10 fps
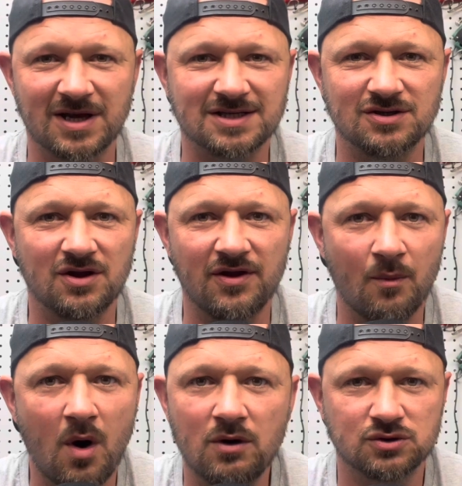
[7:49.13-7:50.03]
The
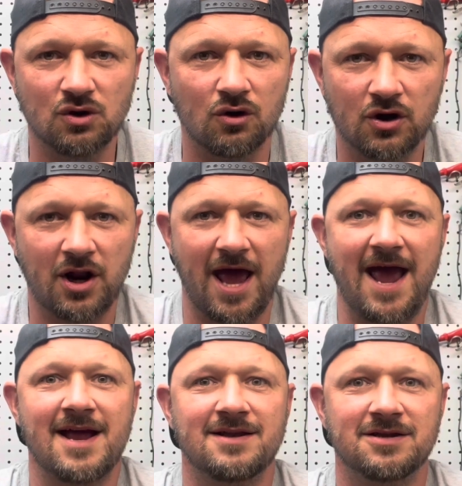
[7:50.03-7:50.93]
world's not going to
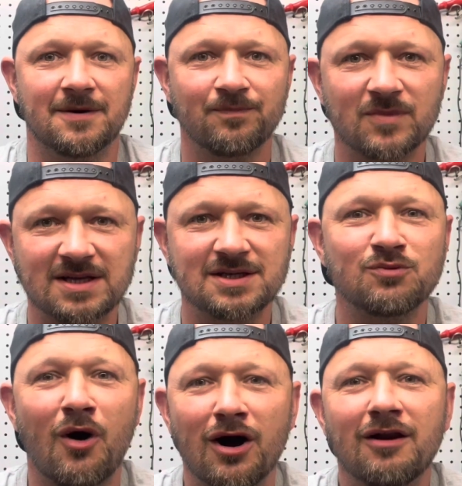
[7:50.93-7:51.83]
end. This is
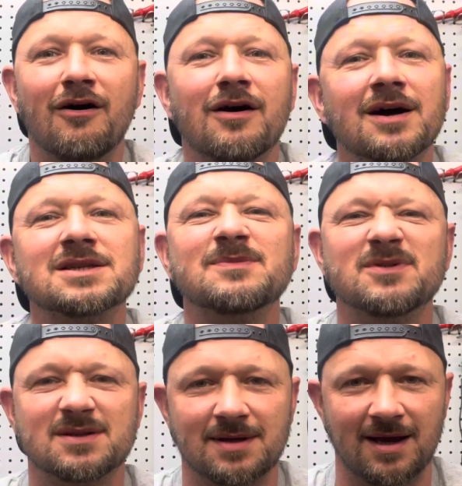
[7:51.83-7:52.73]
what a lot of
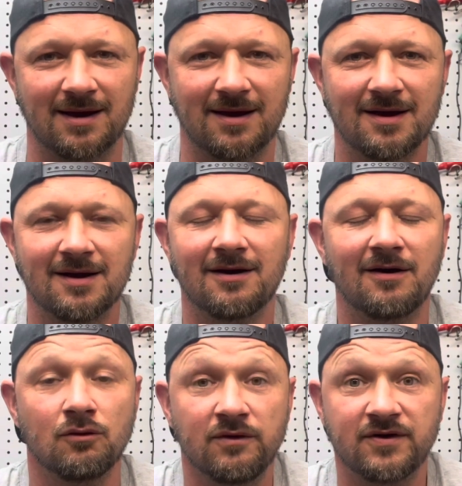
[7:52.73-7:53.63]
customers think. Like,
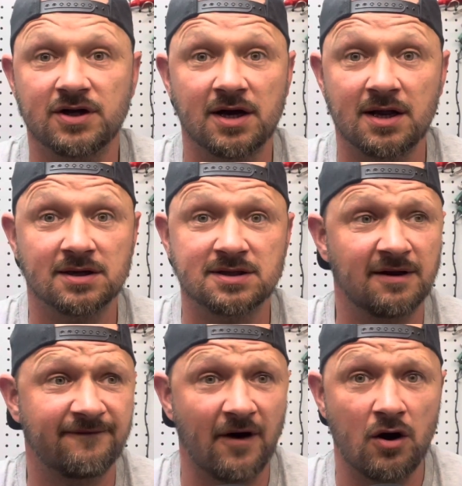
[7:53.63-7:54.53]
oh, if you don't answer your
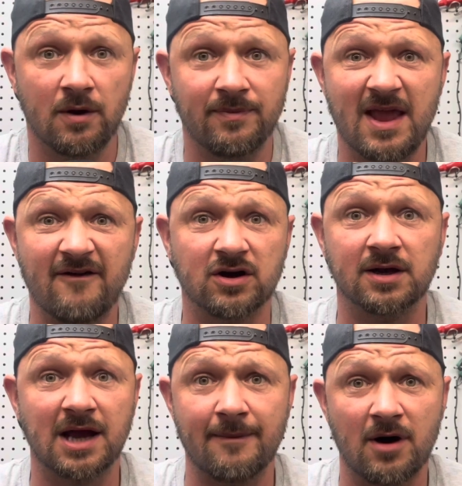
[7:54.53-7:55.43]
phone, I'm never going to
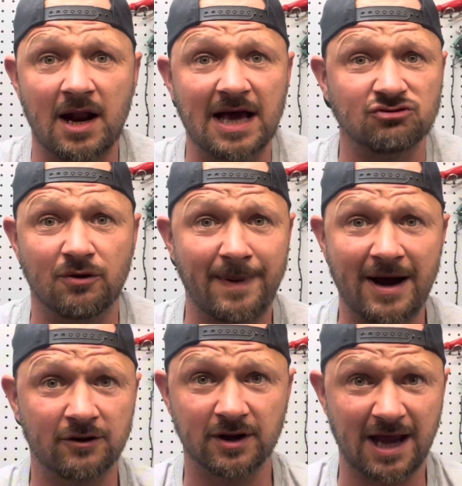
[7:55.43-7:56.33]
get my electric
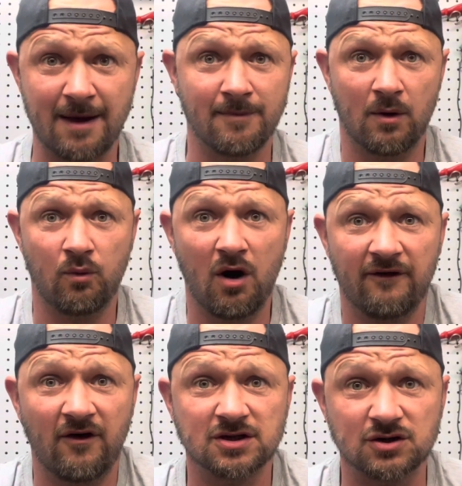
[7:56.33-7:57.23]
back on again. My
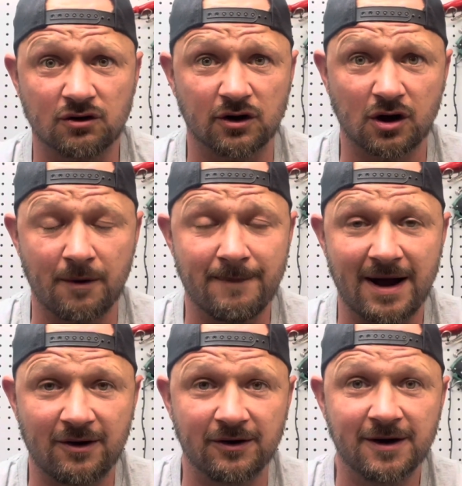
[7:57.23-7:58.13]
Wi-Fi is not going to come
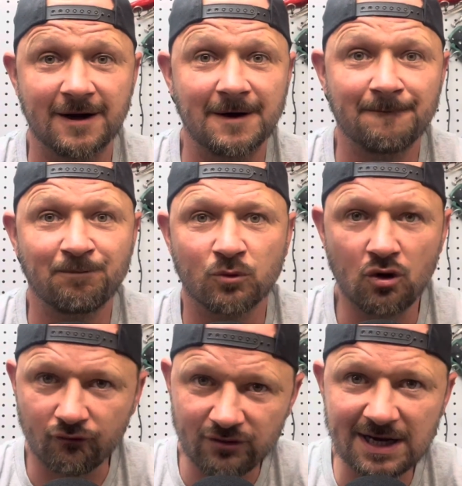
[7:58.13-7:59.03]
back on.
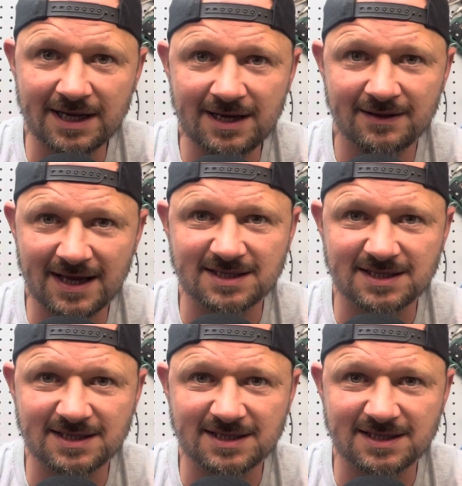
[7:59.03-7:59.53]
Not really. There's